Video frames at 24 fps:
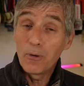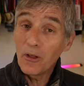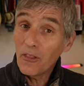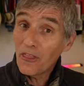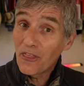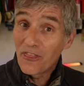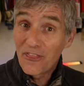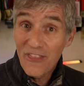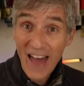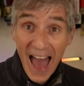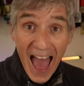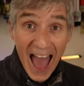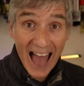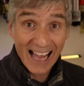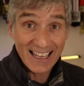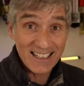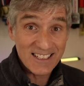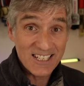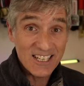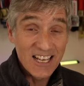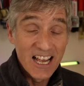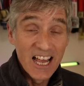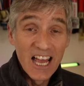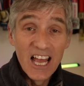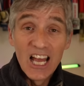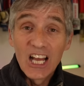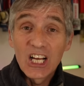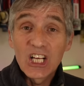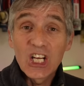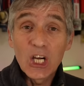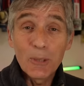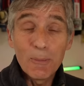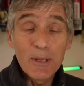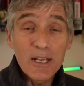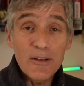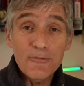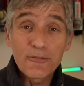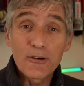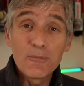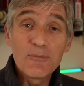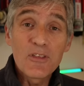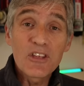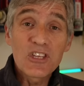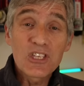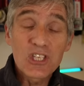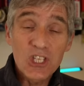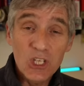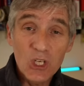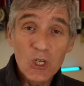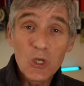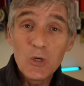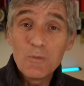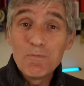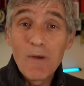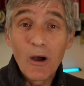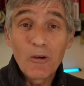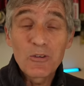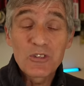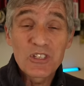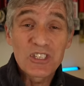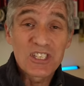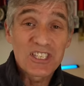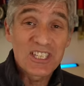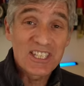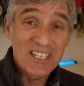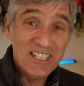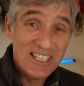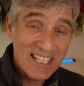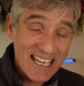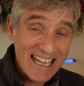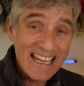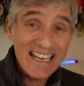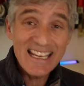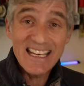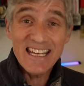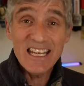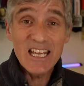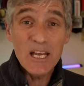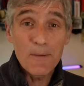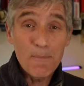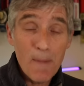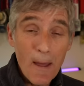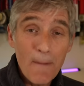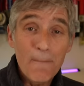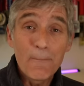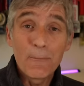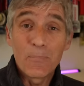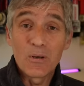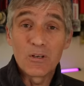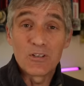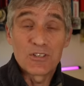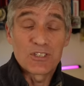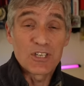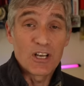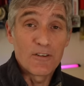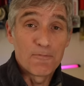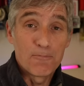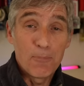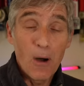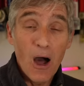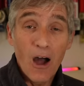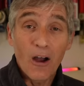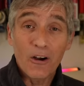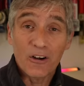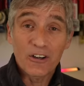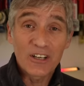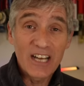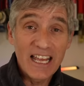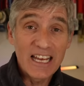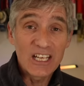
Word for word: But that, coming from the two most senior members of Parkrun